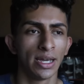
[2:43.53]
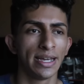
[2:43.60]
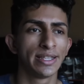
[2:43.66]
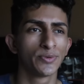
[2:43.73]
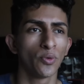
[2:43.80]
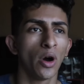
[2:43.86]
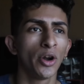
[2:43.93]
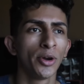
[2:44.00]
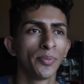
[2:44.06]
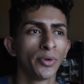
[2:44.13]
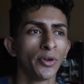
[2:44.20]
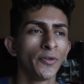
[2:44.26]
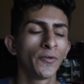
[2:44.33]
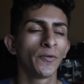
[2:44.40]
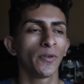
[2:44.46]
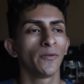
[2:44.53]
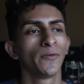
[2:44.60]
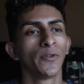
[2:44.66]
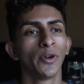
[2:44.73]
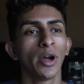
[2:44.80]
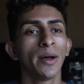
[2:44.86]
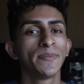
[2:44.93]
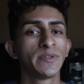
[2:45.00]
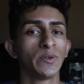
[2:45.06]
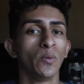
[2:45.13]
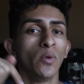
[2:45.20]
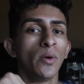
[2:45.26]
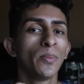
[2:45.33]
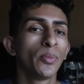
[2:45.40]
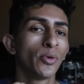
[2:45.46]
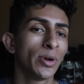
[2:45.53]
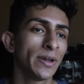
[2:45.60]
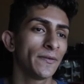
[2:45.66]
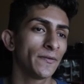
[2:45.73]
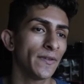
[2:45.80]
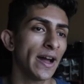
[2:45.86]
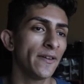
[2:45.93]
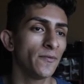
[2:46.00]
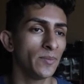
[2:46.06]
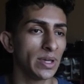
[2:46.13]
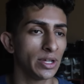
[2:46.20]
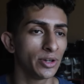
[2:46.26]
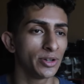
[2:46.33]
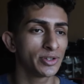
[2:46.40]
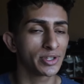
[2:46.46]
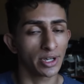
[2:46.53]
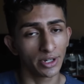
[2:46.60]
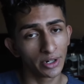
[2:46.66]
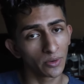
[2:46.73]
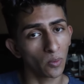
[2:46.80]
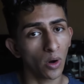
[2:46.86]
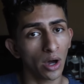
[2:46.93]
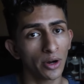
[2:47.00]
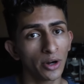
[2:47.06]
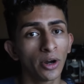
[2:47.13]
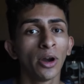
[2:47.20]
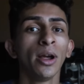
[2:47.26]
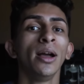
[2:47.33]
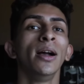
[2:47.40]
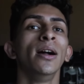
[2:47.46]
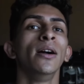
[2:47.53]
It's waterproof for up to one point five meters underwater